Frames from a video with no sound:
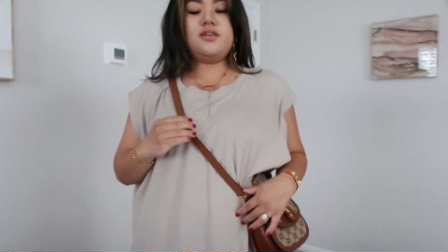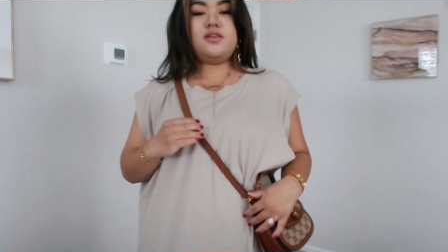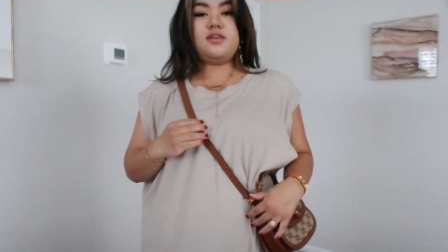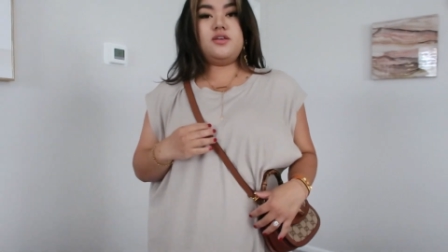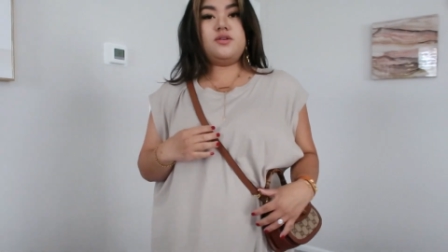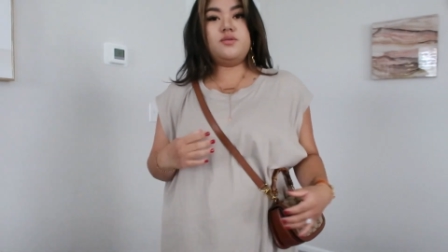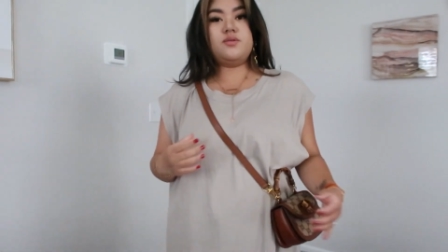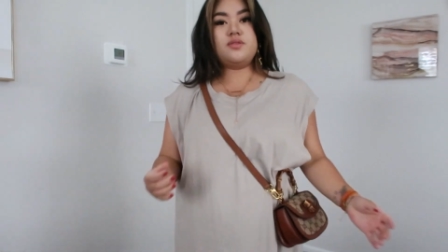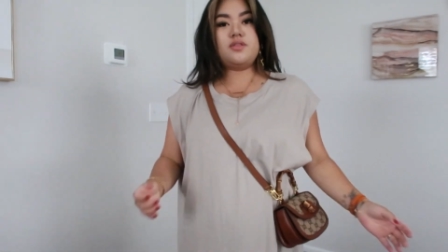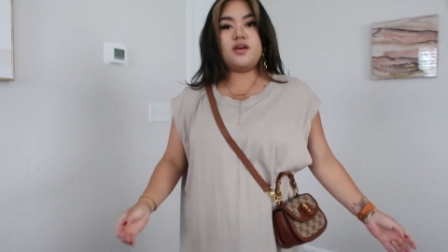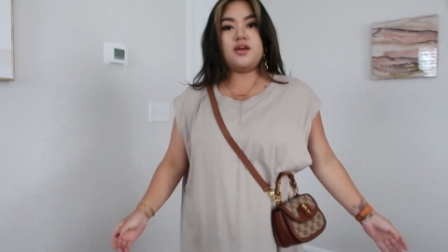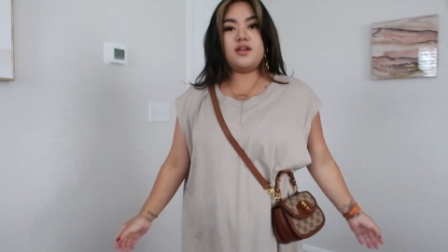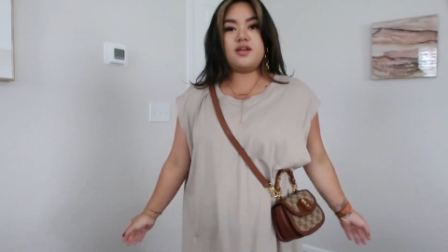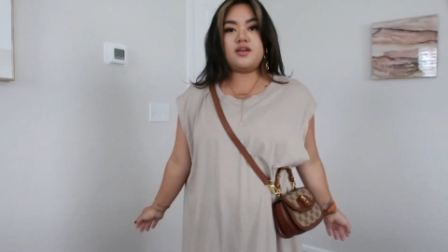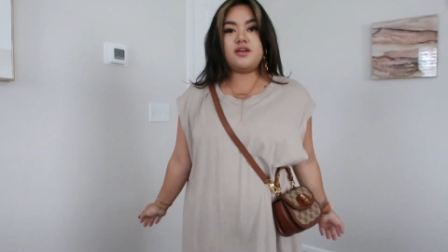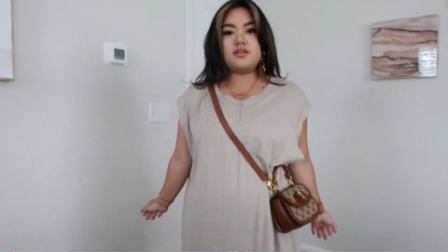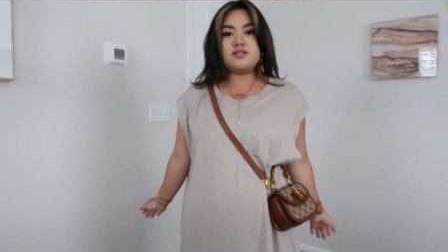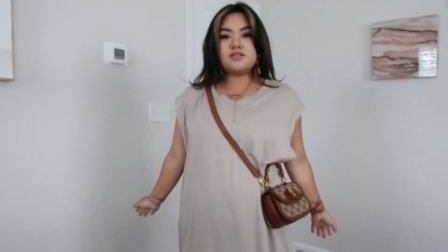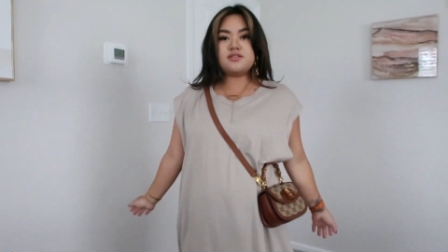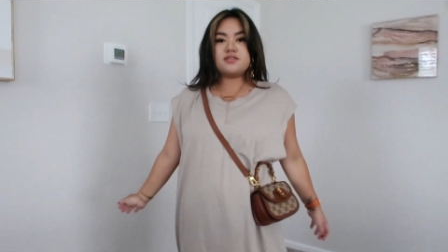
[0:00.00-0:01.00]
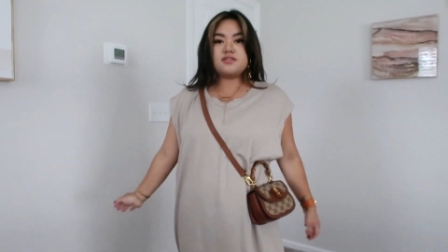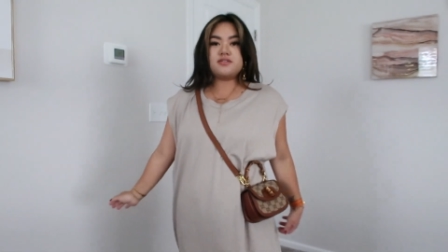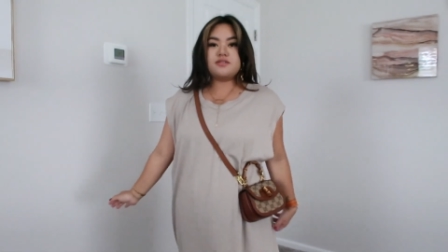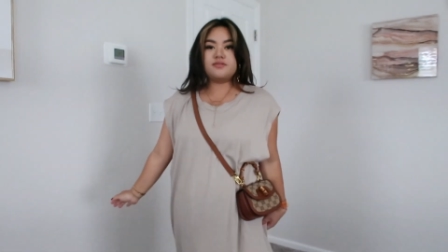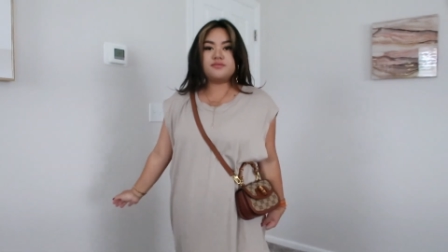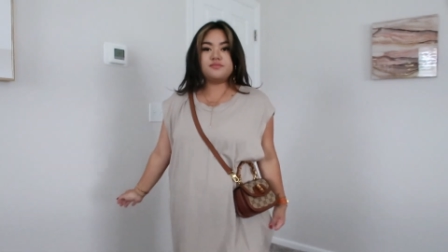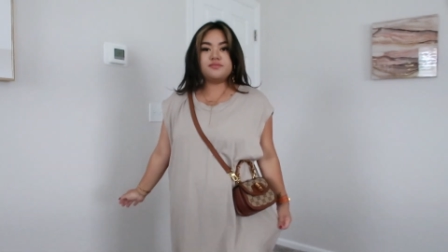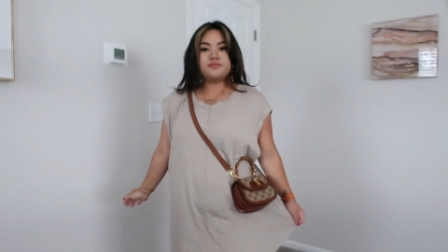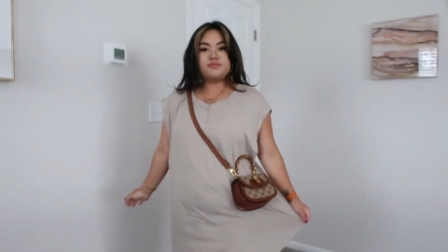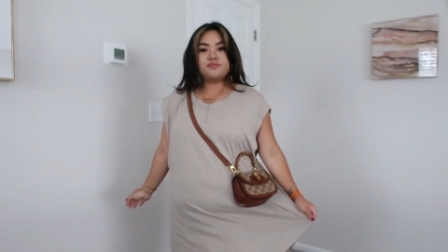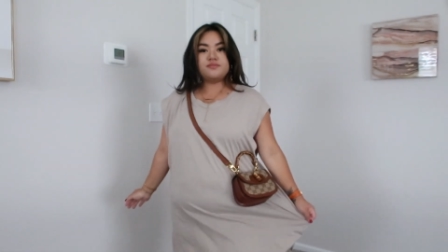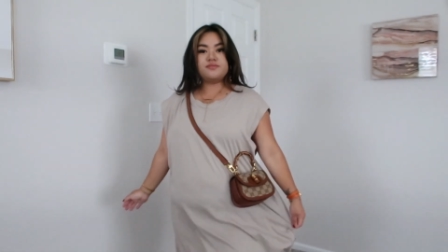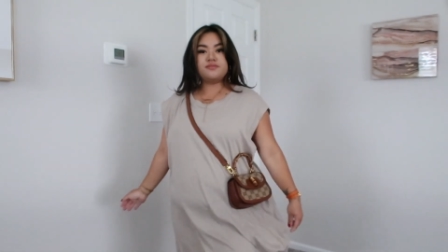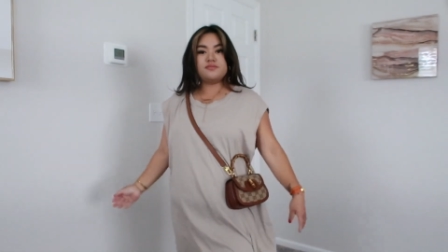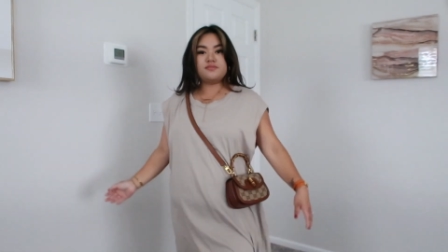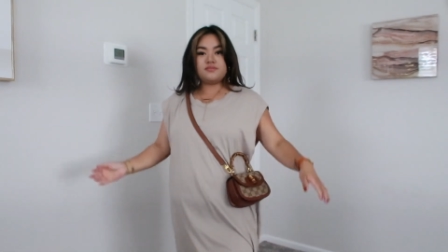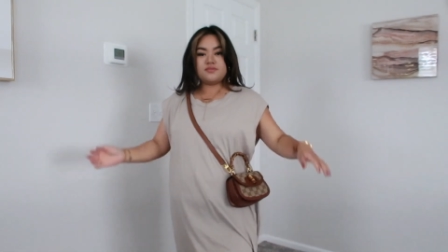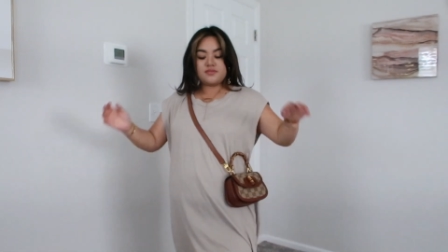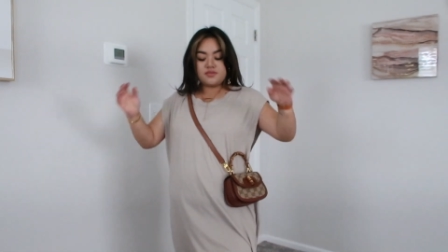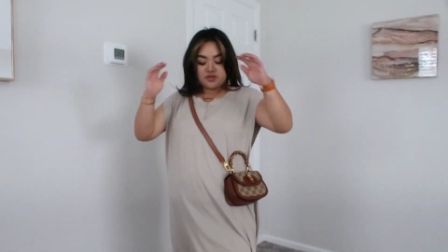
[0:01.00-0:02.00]
cute that is.
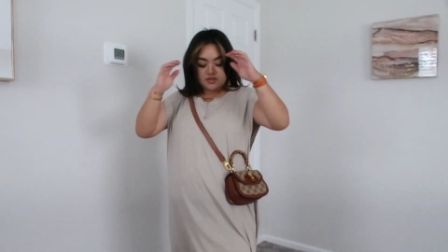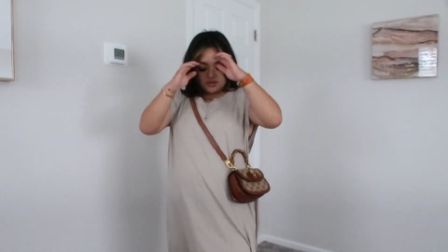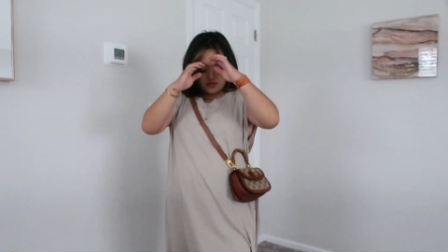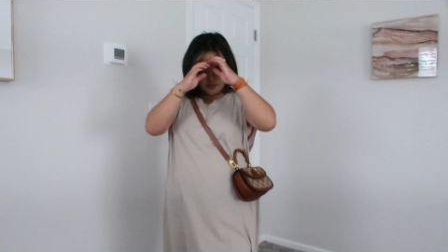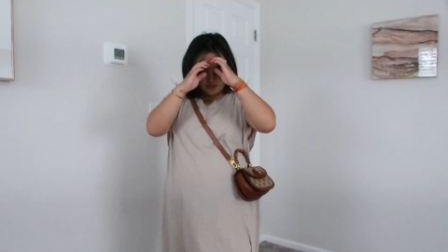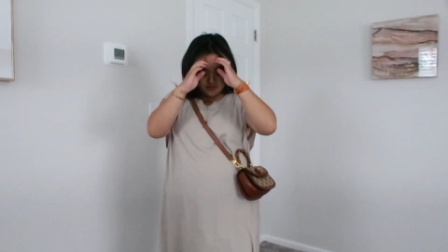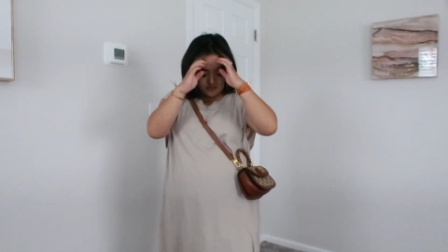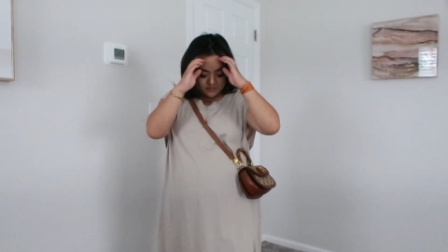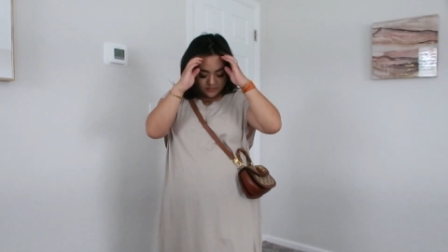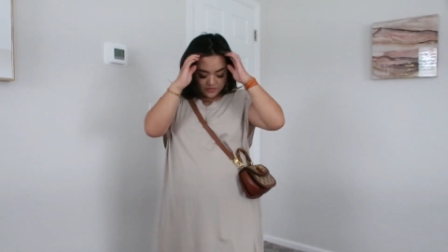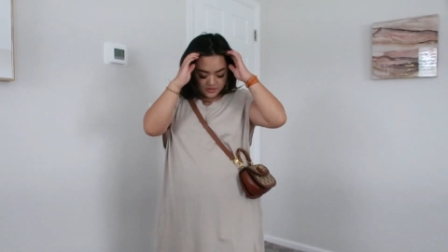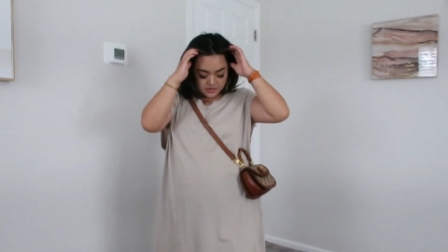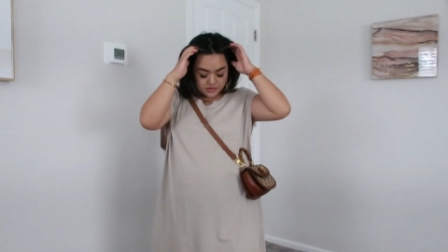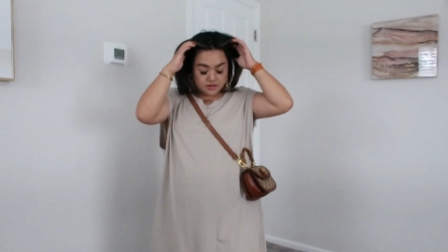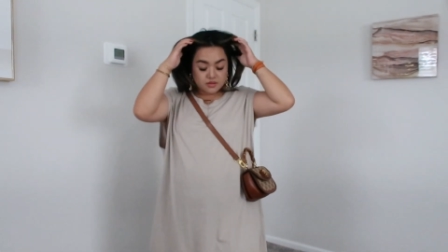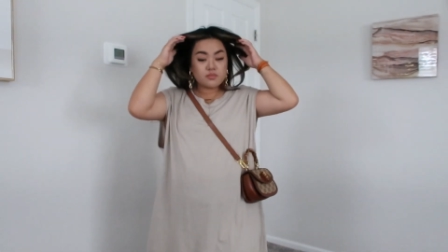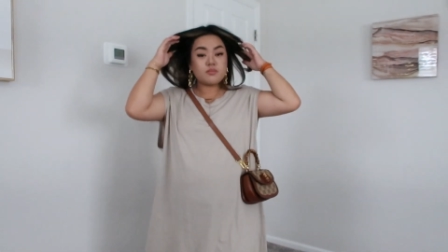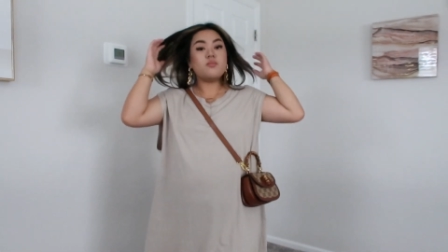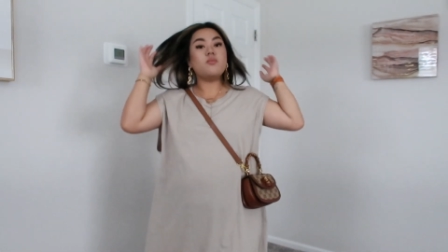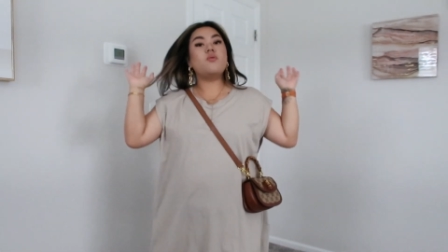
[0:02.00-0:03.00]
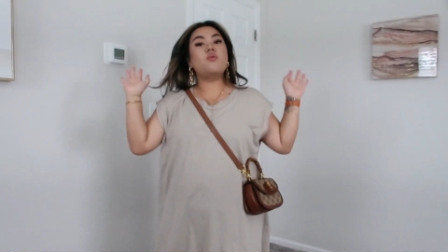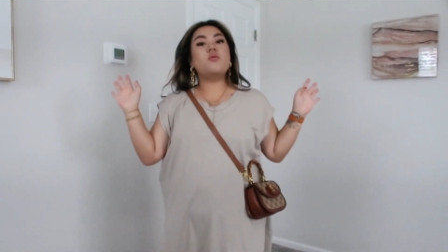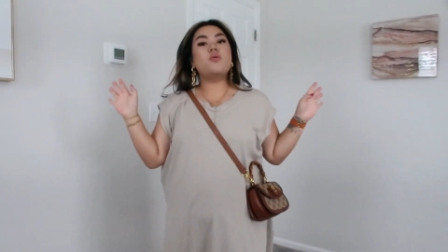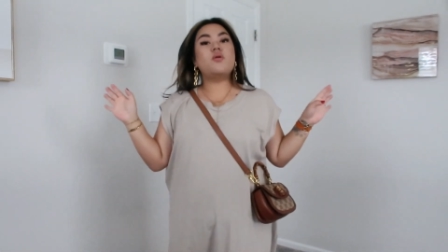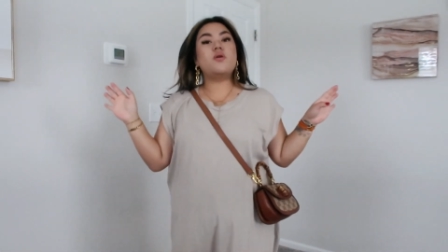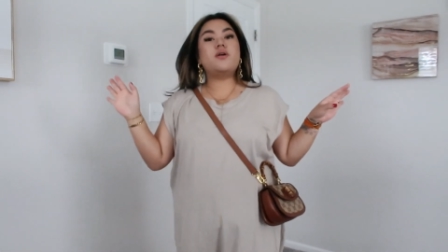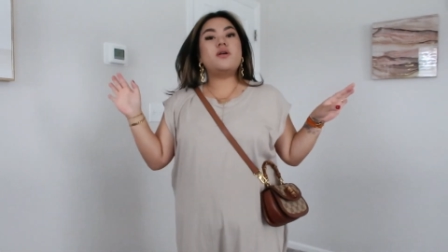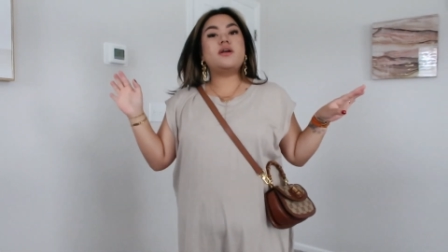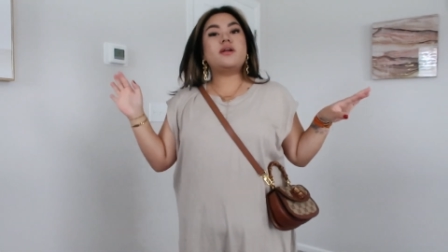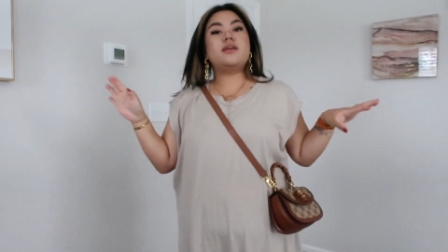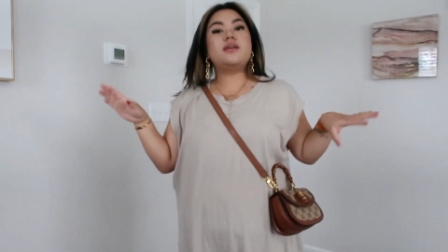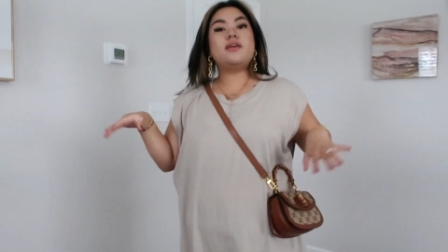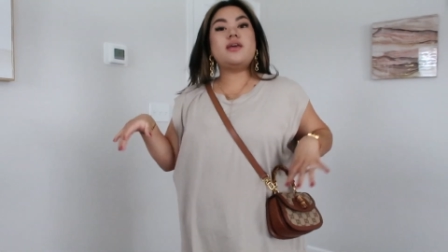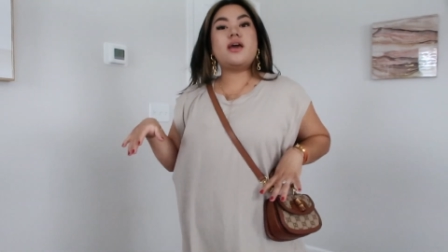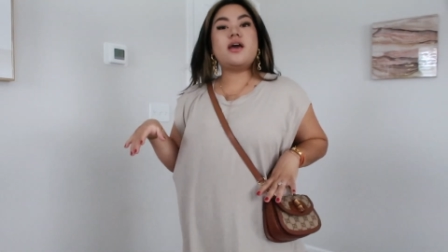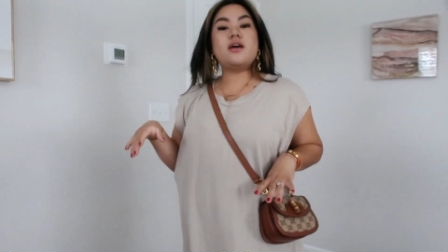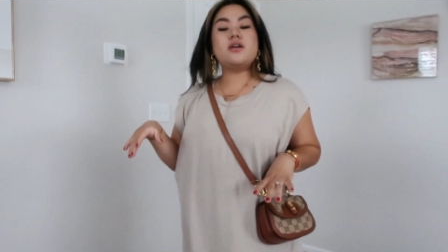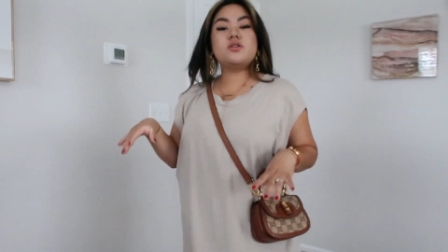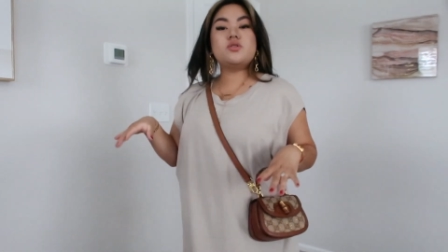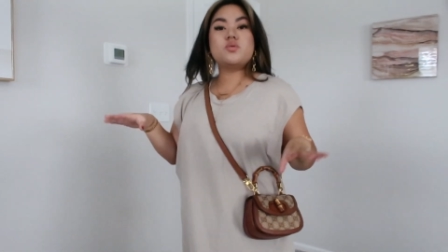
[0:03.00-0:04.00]
If you want it more
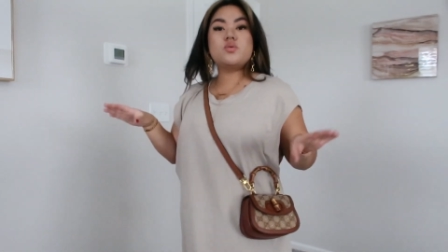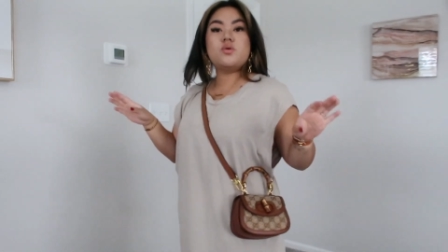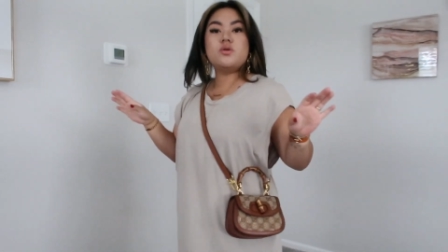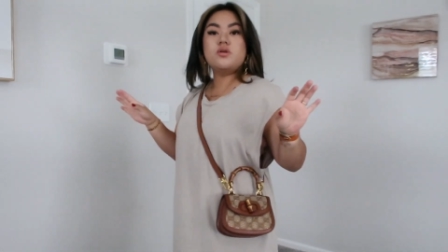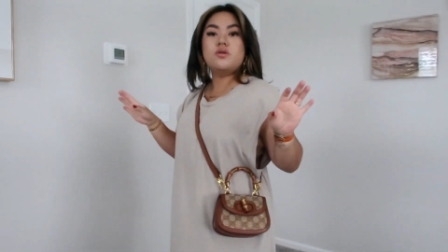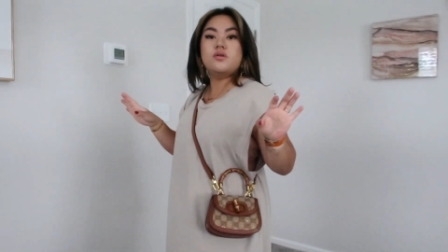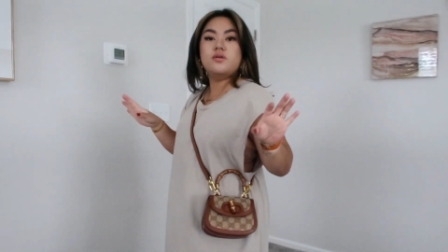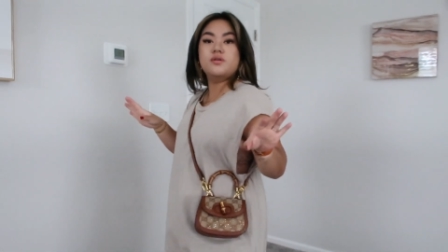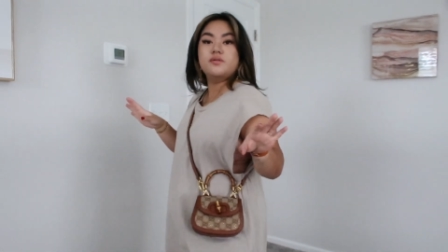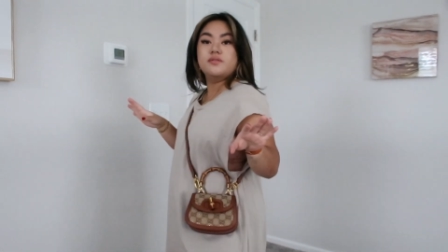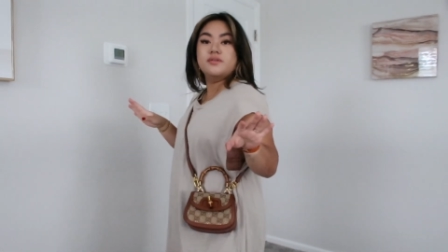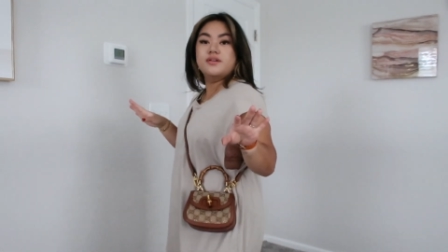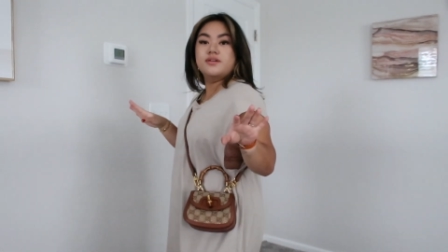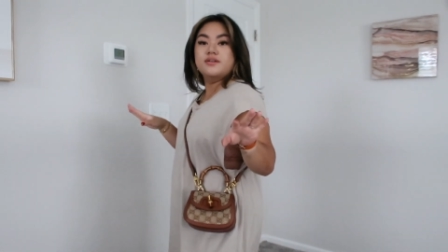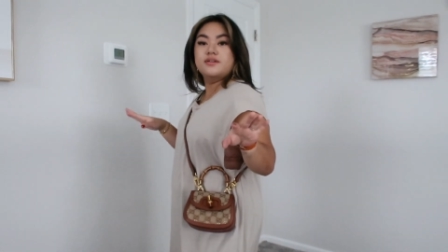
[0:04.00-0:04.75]
casual,